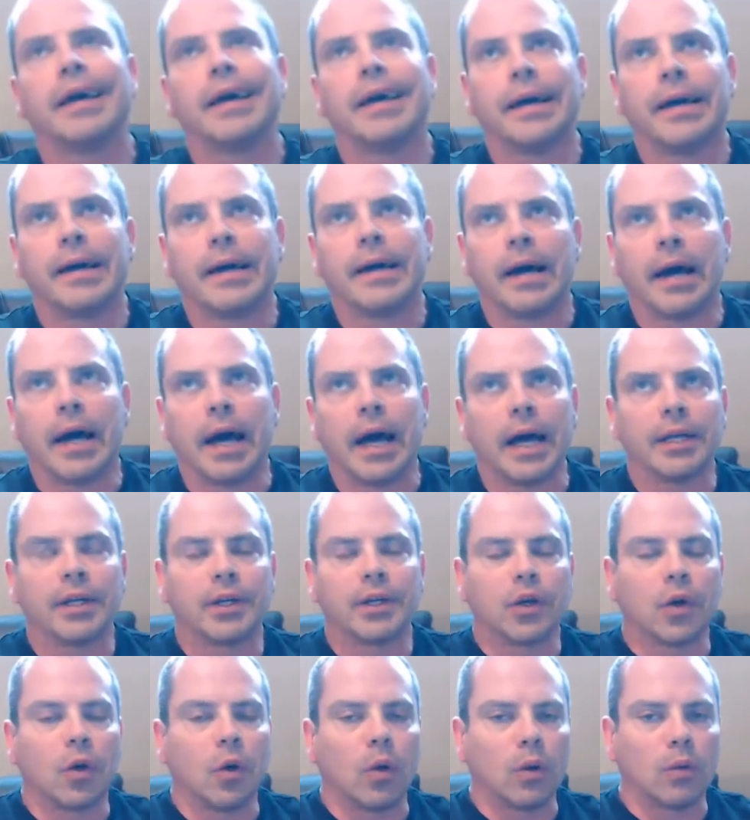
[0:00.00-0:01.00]
Uh, hot
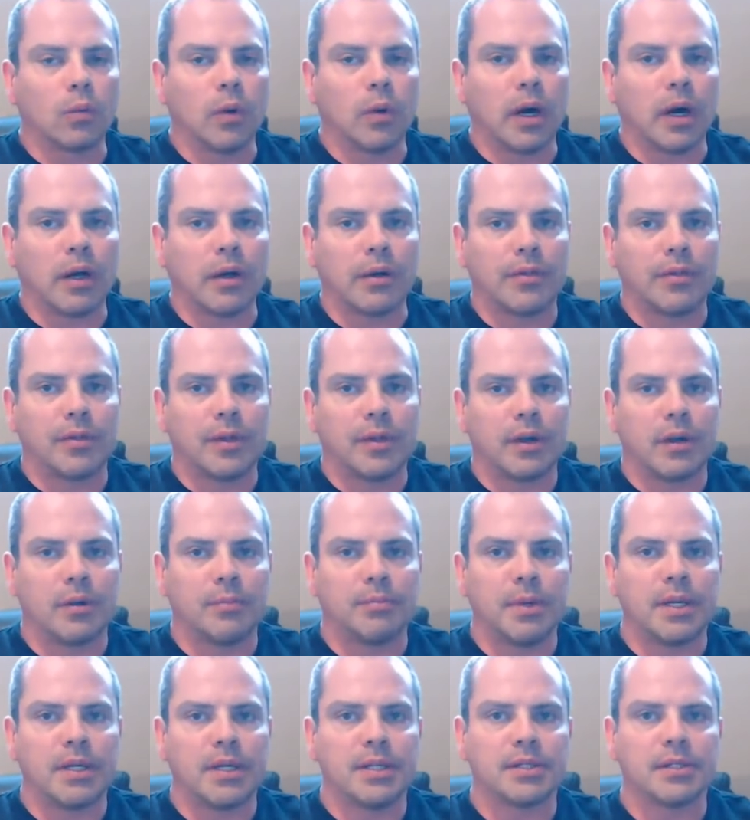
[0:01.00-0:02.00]
and cold water
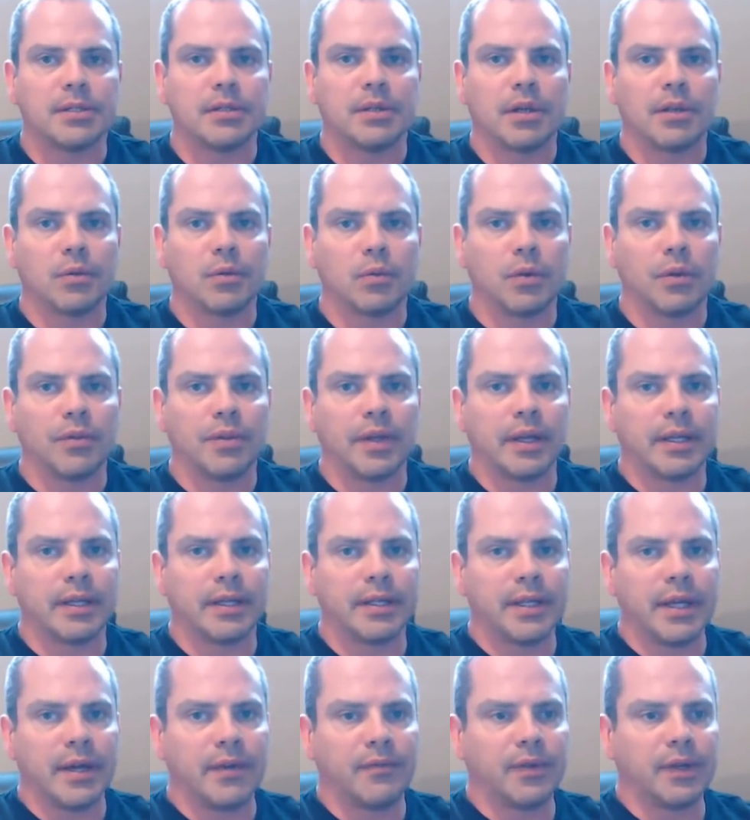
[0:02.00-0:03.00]
therapy is another one that
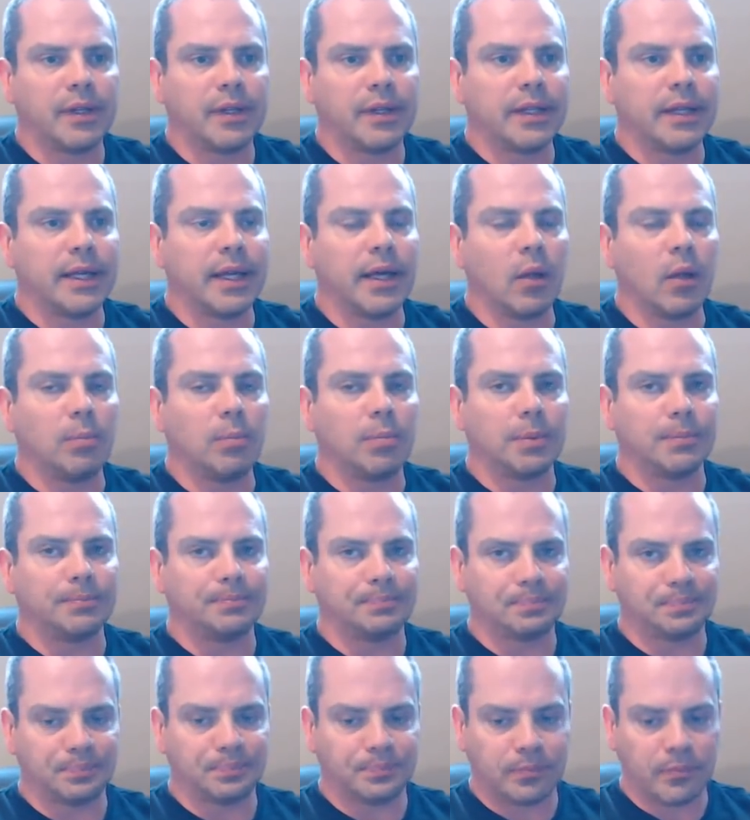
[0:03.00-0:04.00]
can definitely help.
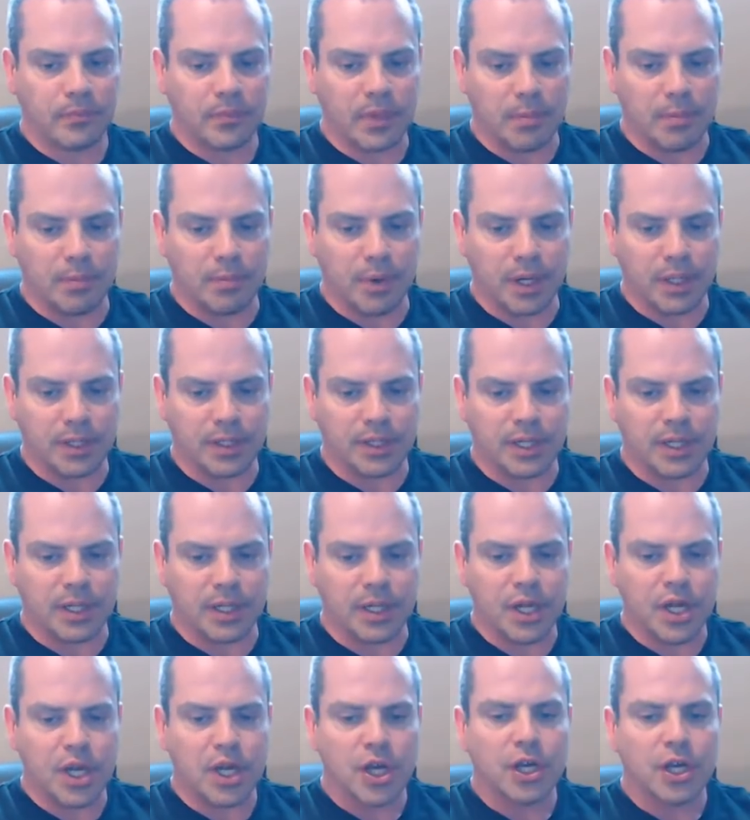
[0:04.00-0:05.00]
But
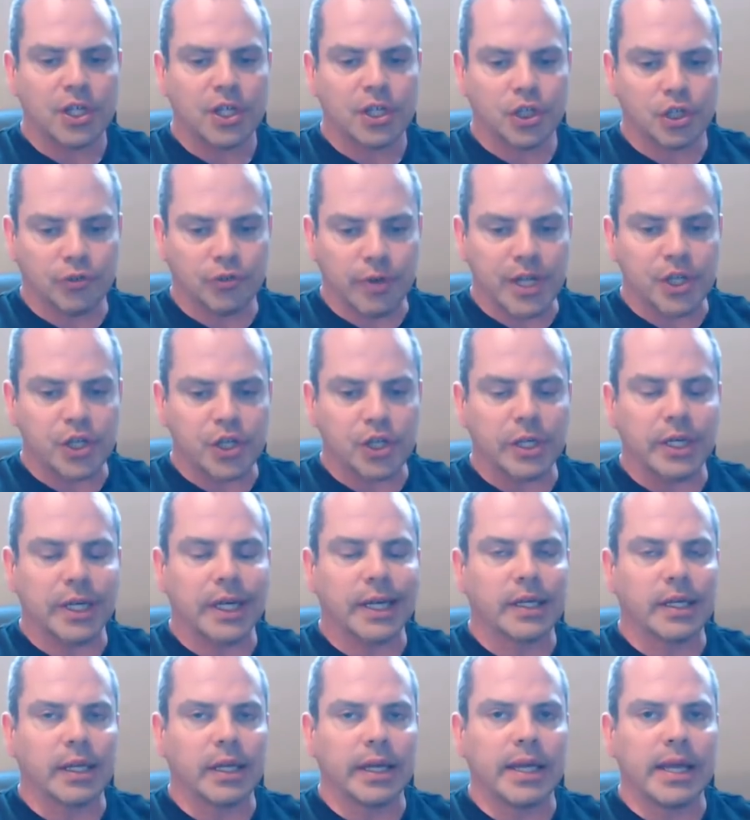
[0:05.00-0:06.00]
uh, stretching
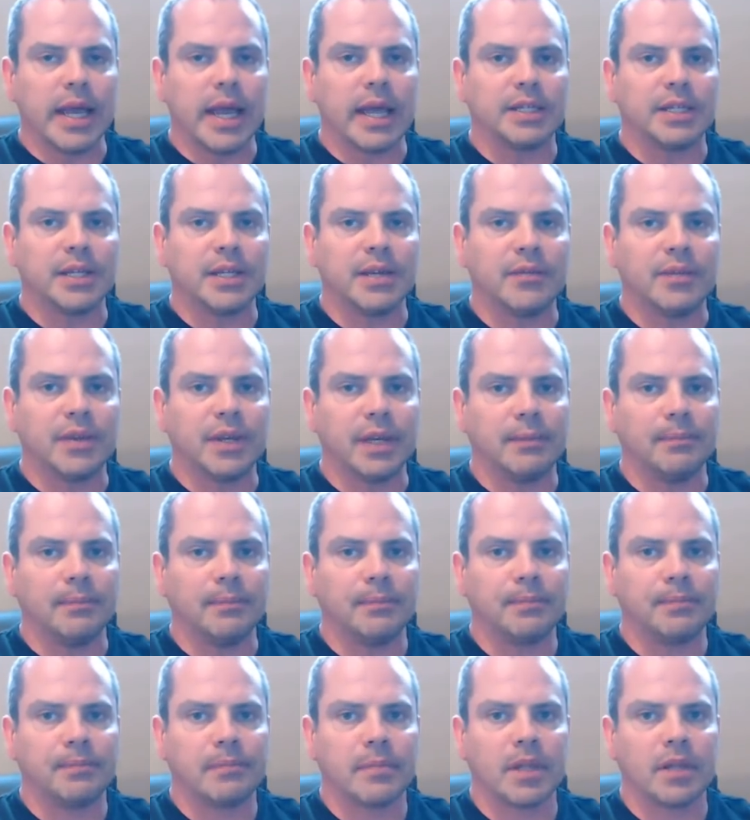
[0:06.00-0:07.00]
and light activity
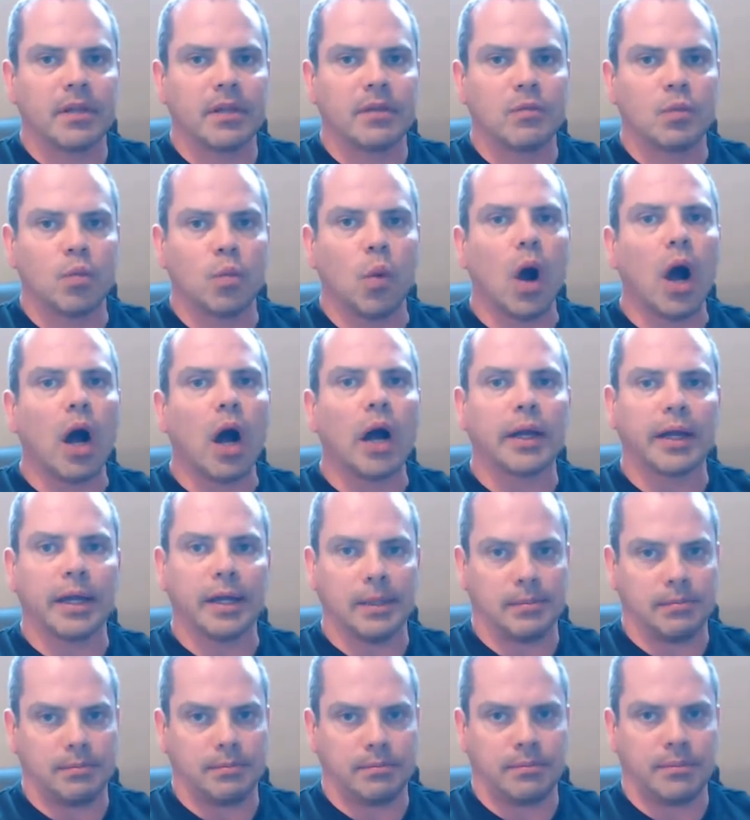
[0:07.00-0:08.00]

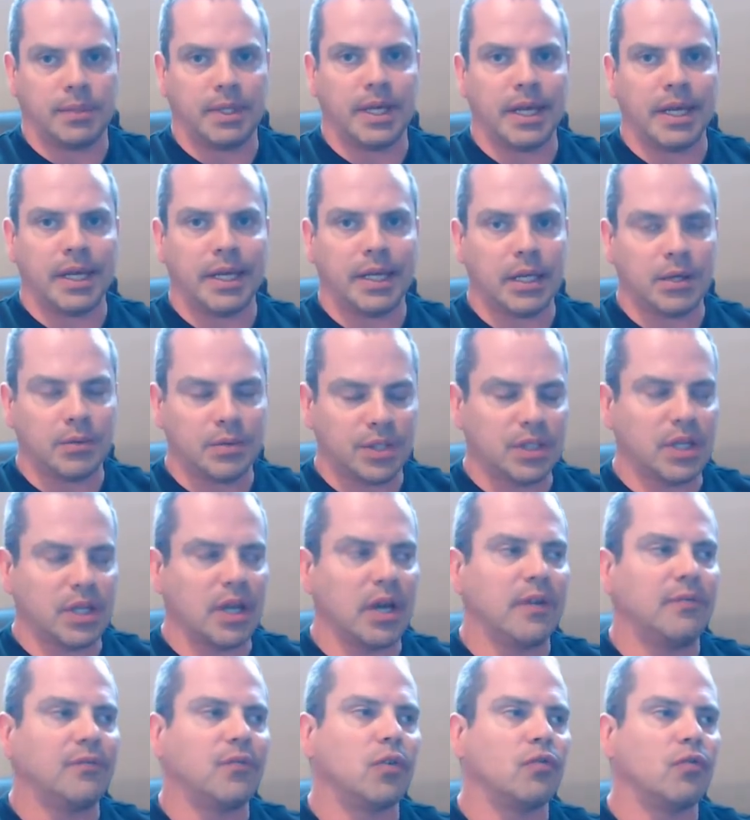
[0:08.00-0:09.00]
walking, getting
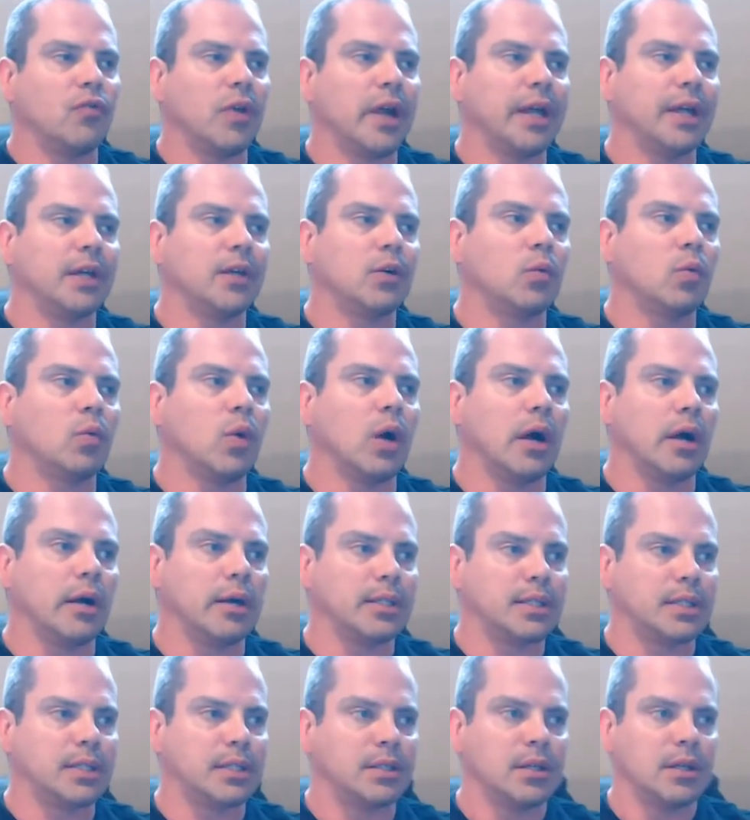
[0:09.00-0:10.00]
outside for regular
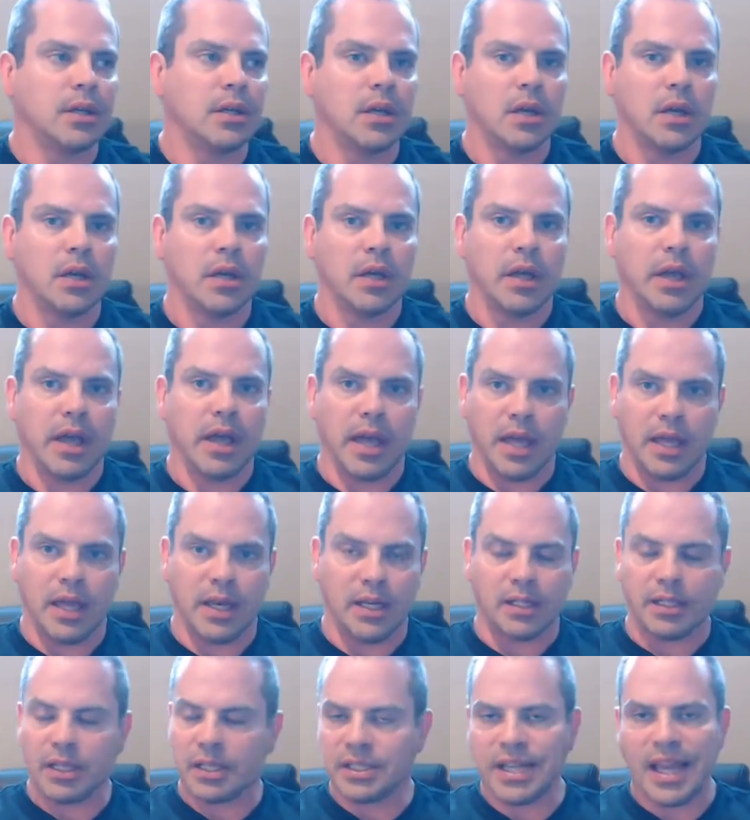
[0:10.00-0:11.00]
walks. And
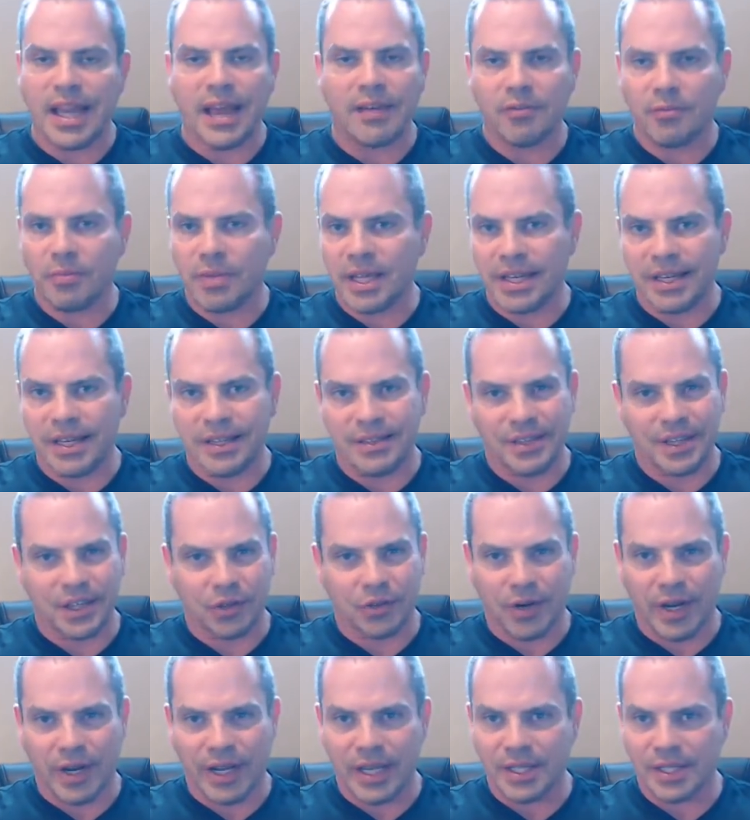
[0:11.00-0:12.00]
it doesn't have to be anything
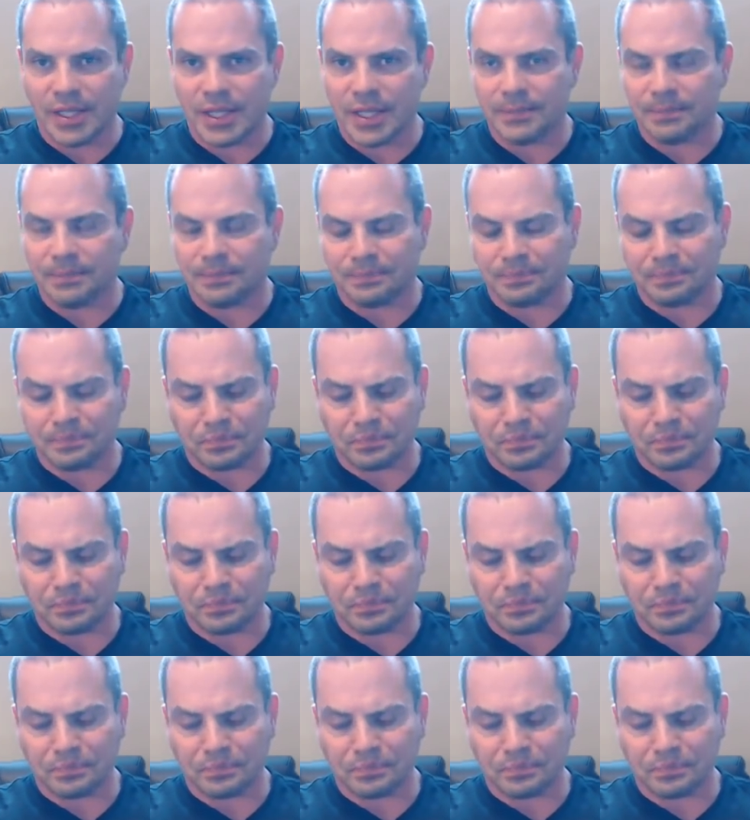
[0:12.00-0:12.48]
crazy.